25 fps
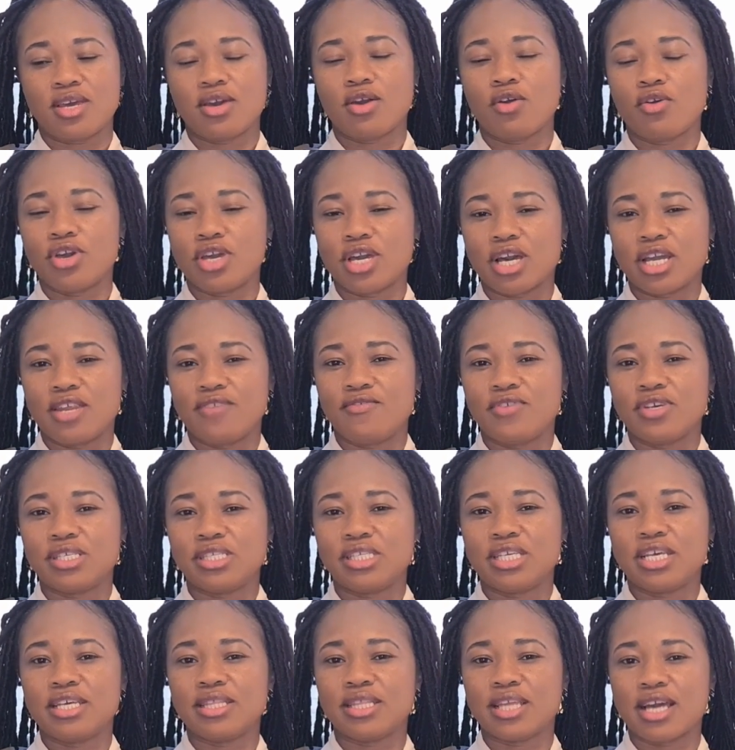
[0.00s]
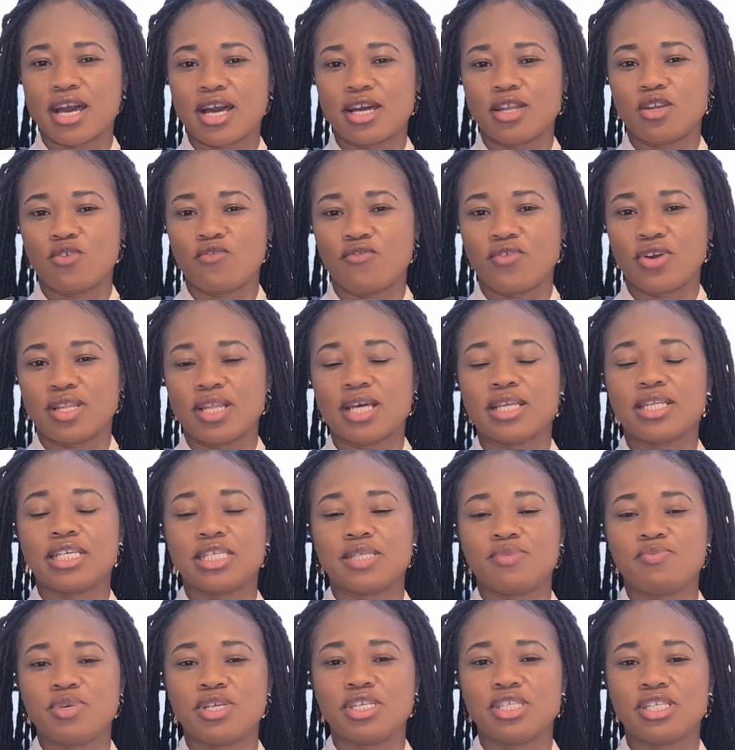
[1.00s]
Or you can even see in the handover that
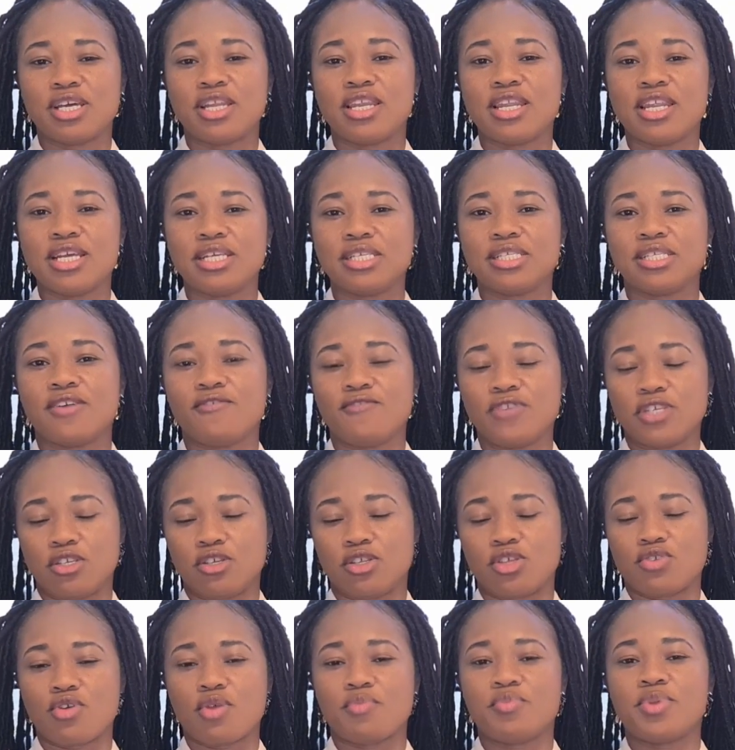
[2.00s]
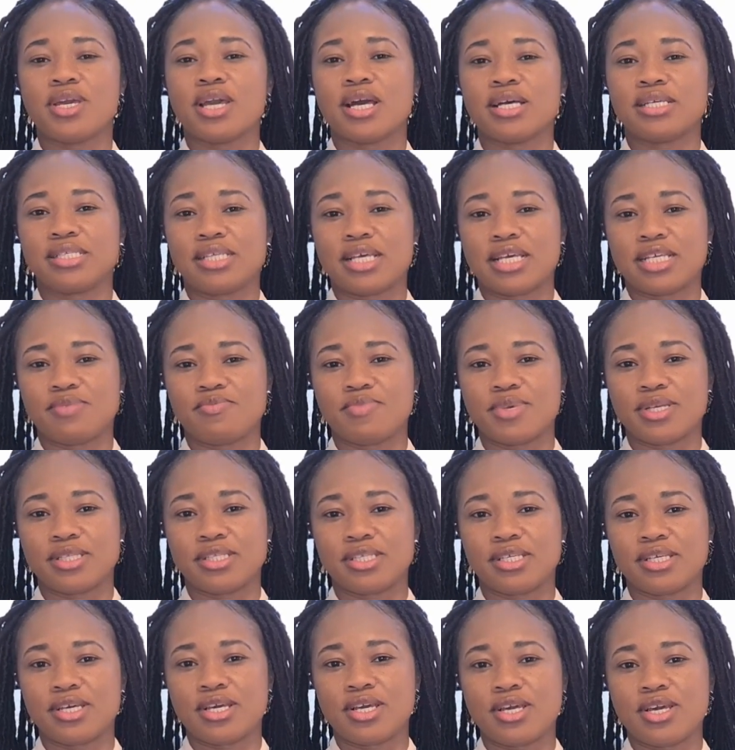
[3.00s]
this patient needs a physiotherapy
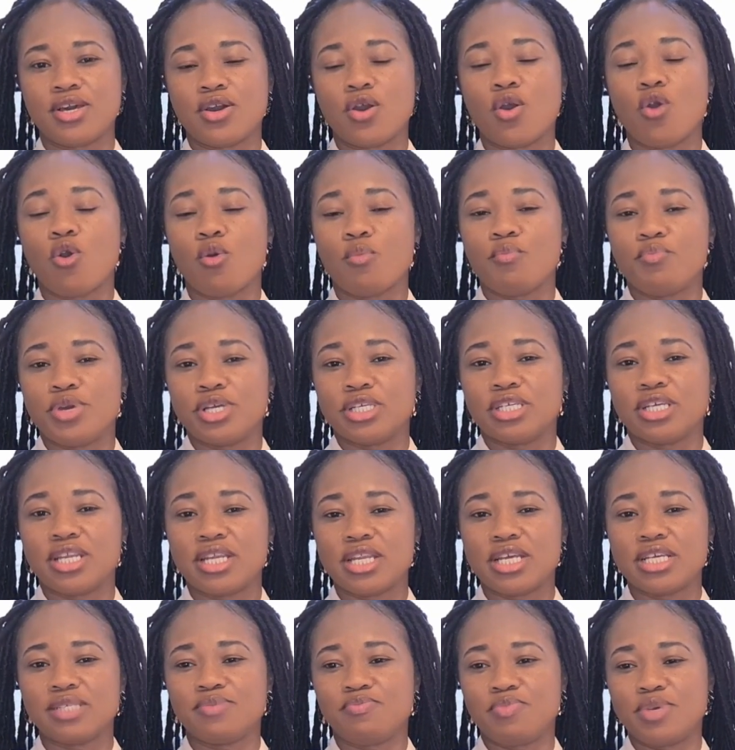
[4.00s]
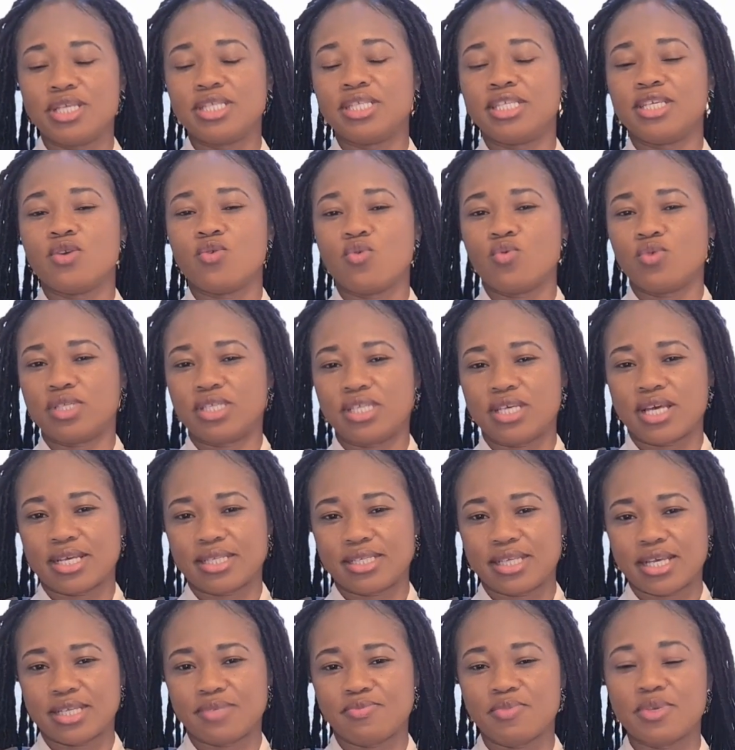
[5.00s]
assessment or patient needs PTOT
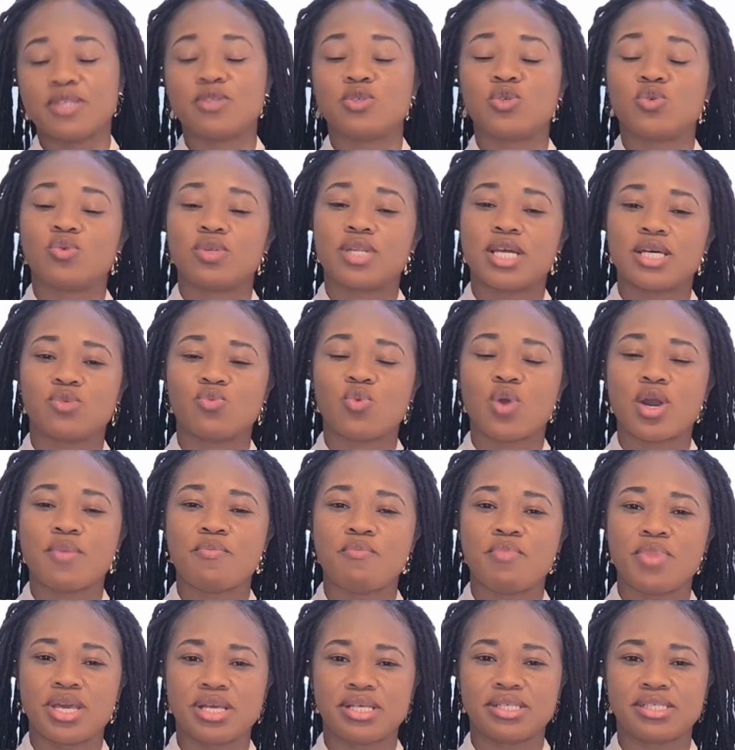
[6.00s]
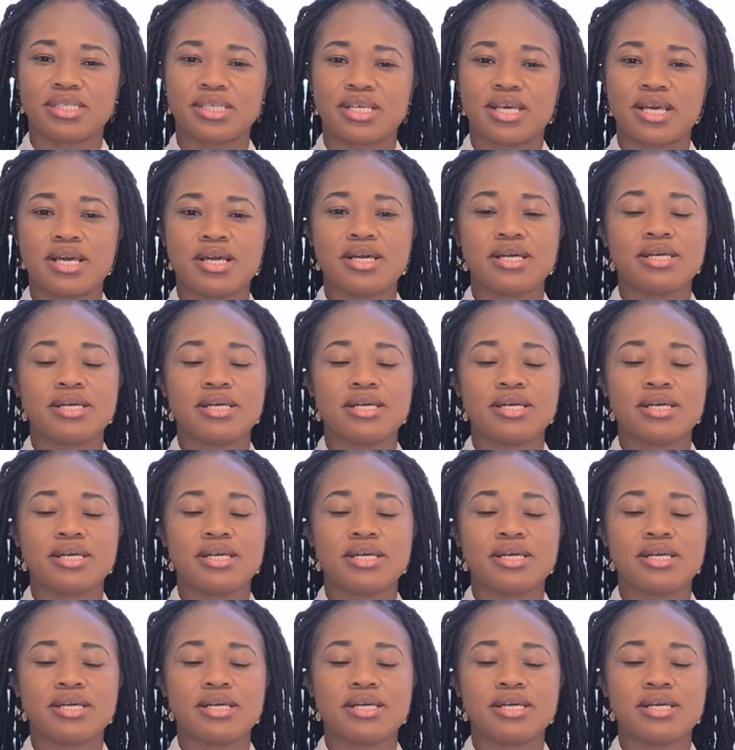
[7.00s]
assessment. So that's what it means.